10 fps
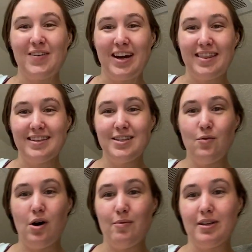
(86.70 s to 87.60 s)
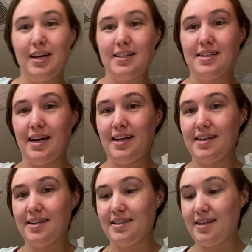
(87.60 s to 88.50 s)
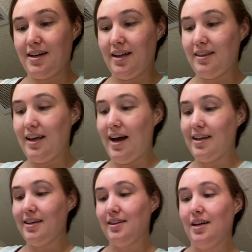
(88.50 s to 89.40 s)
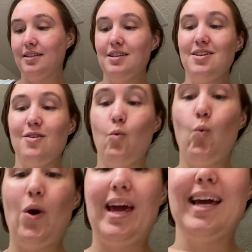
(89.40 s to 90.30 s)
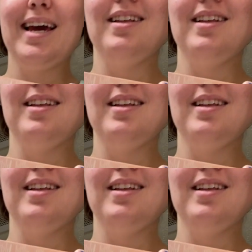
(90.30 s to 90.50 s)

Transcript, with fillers: So I got this at Walmart last night. It is the Lottie London Wing